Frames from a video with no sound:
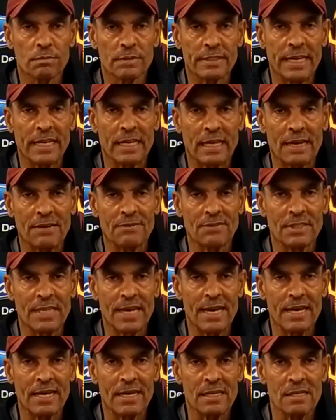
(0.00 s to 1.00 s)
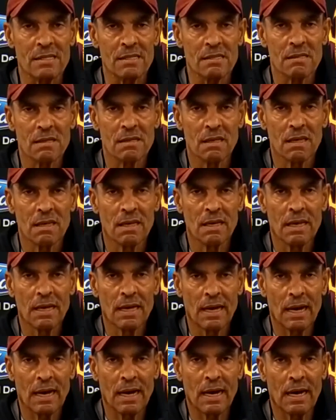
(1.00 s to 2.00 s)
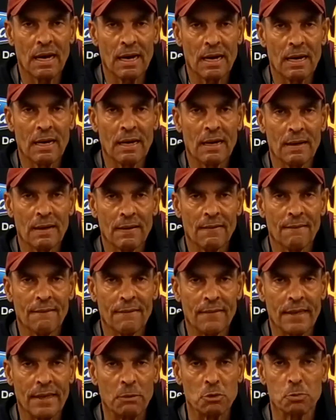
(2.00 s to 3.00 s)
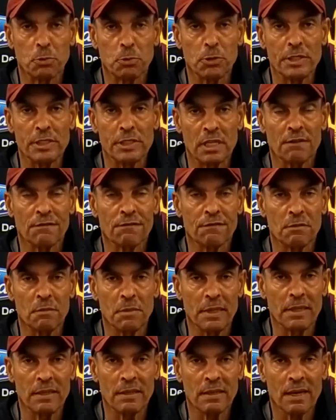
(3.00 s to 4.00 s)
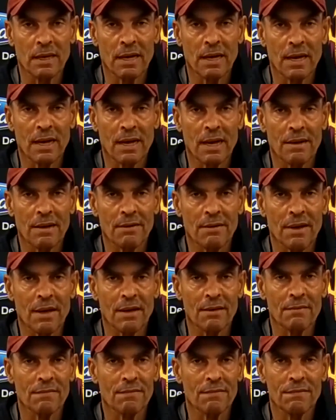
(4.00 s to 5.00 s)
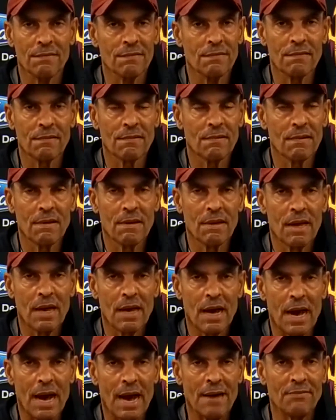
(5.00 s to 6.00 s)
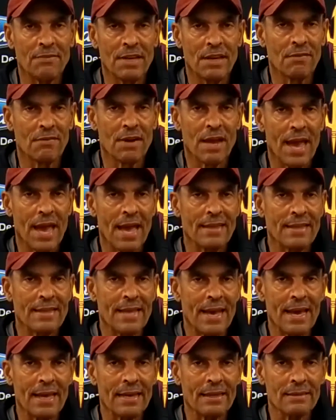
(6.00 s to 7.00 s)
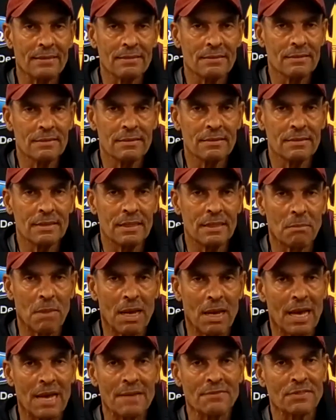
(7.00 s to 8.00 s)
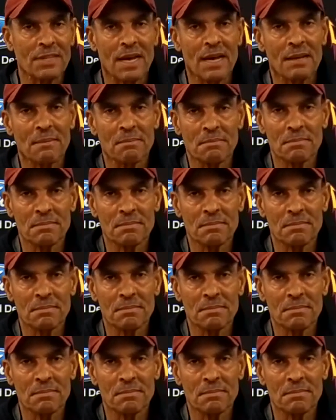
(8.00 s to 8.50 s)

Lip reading: 10, 11 days, it was pretty tough for me. I've never had that in my lifetime,